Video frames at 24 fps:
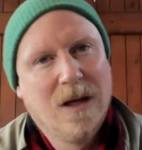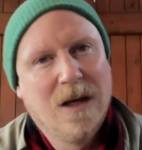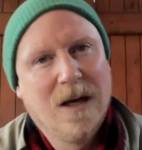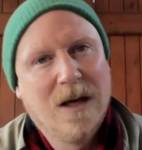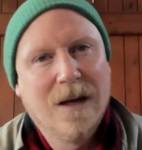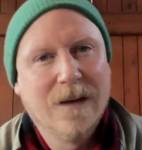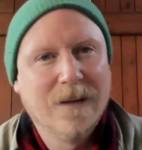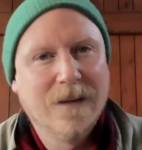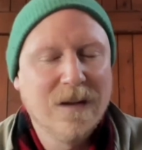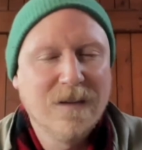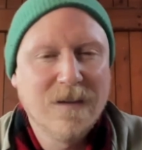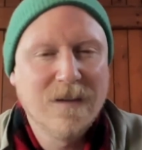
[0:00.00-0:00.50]

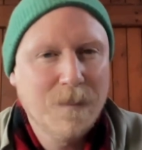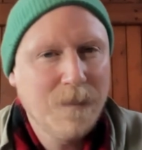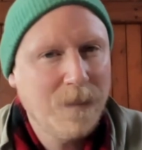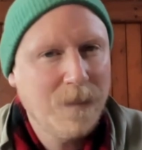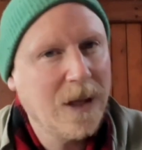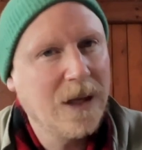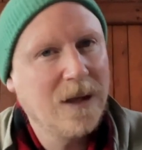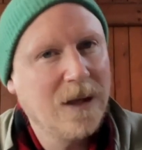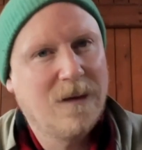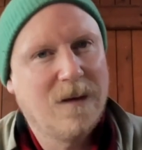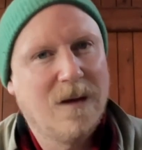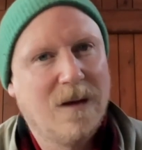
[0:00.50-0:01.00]
And there's a
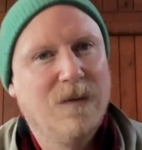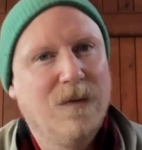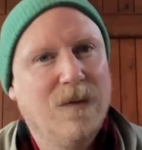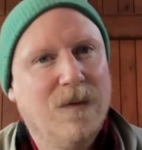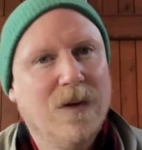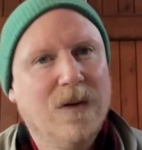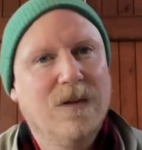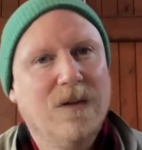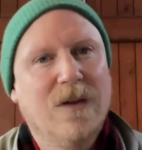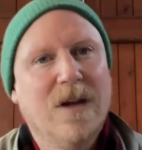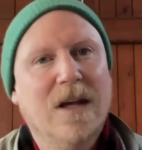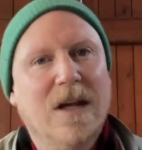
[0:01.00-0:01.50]
big
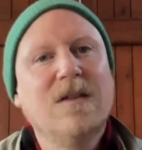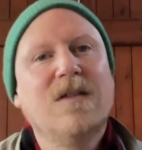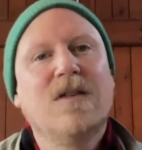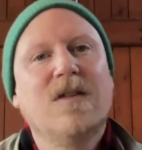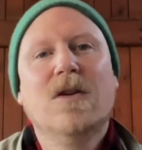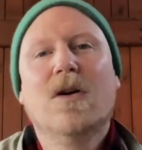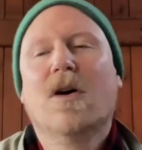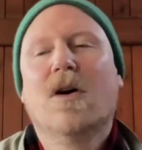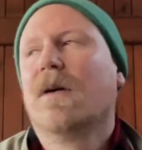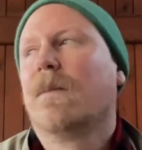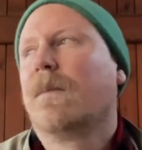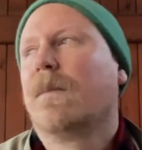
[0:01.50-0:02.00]
difference. It's
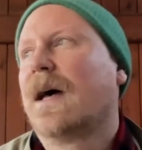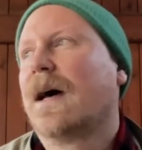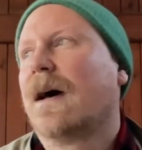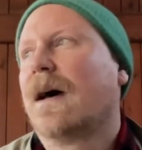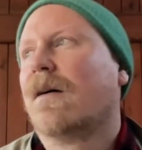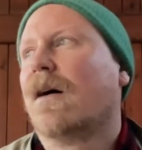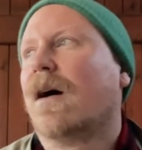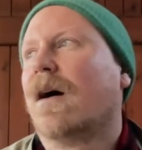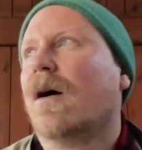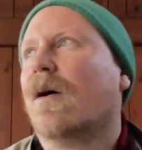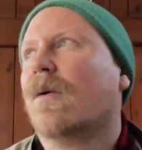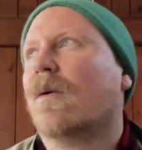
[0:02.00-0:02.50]
not about,
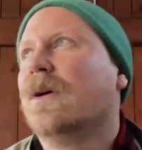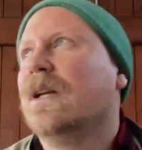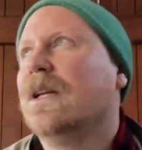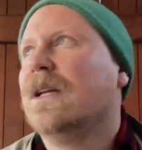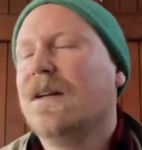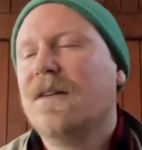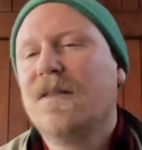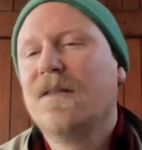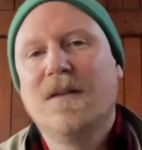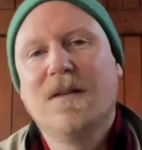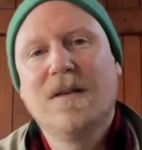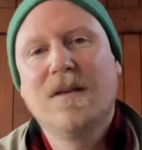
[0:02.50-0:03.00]
oh, we
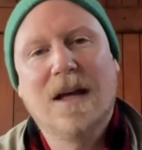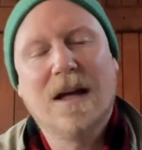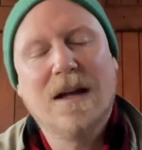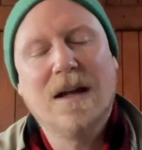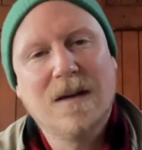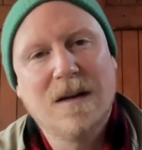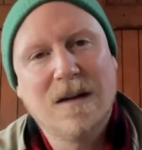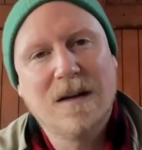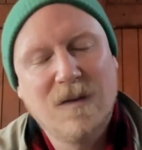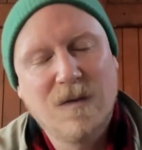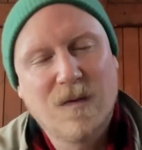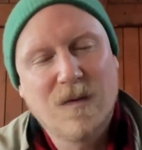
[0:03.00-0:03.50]
need to get
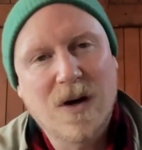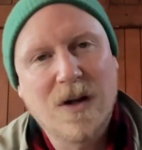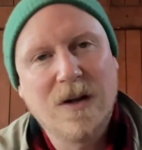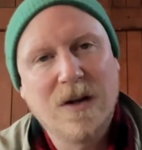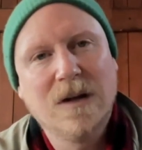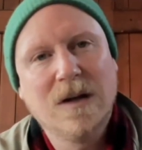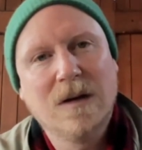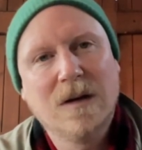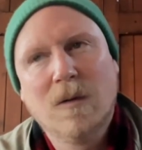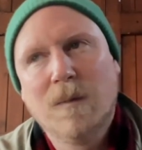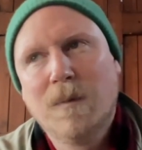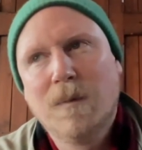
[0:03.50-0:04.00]
this
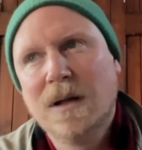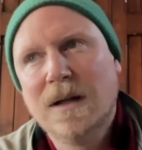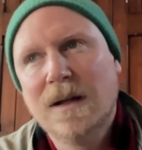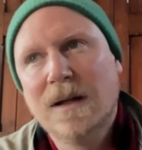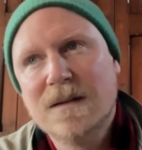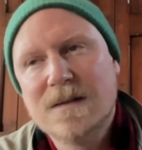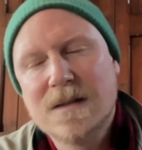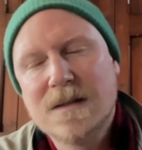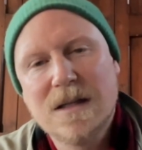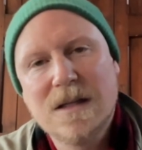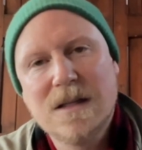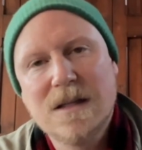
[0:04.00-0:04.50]
funding or please
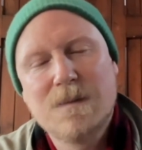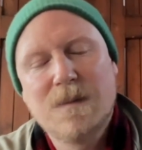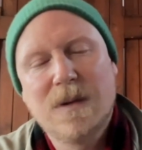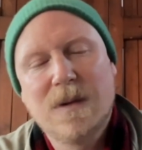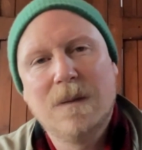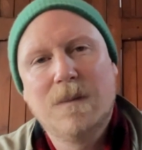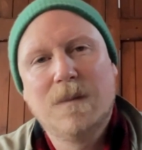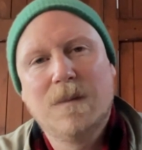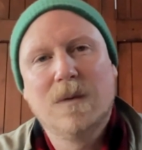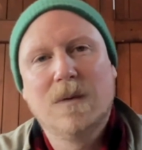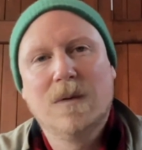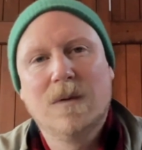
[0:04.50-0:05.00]
these
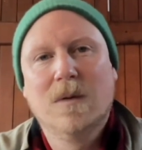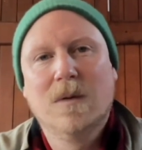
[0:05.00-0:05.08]
people, or,